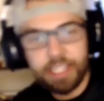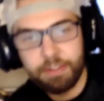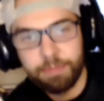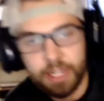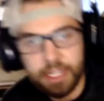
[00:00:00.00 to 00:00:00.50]

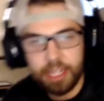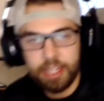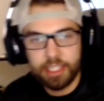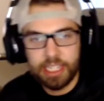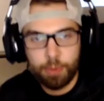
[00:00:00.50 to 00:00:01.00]
free
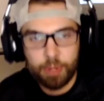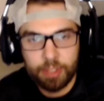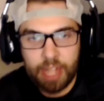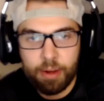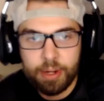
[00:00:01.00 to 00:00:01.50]
kicks that we're
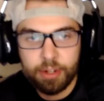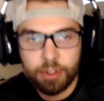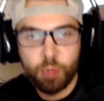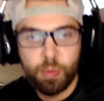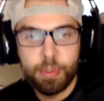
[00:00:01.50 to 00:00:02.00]
allowing on
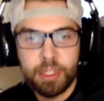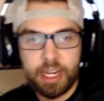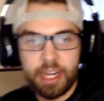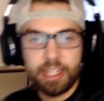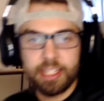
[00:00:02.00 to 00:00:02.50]
stupid
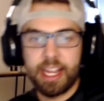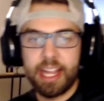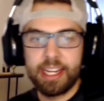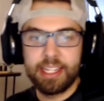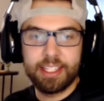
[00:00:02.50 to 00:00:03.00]
mistakes.
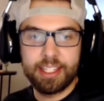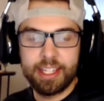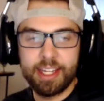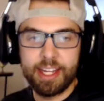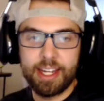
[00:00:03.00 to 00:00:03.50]
And it's
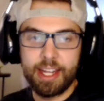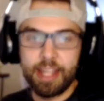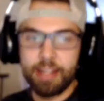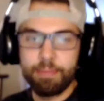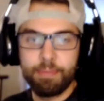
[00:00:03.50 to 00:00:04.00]

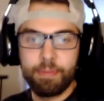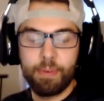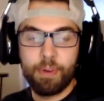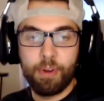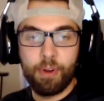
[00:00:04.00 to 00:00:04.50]
I
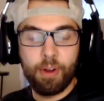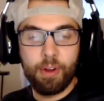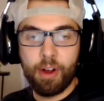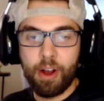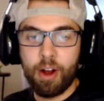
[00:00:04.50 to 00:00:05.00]

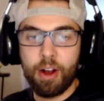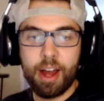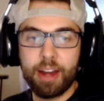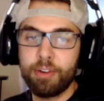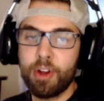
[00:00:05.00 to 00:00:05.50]

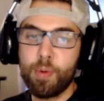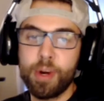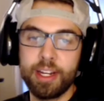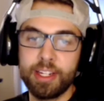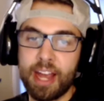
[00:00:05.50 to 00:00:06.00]
don't know what
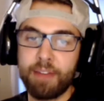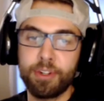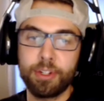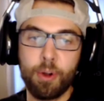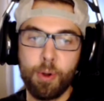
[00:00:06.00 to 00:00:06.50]
it is. After
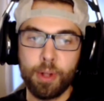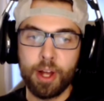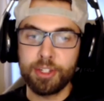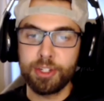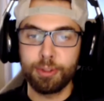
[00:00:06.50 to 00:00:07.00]
a goal,
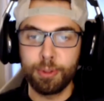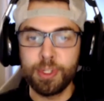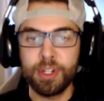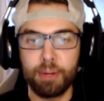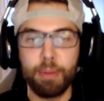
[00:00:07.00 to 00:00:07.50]
us just losing
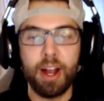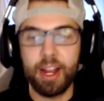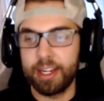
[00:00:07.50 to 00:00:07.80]
our mind.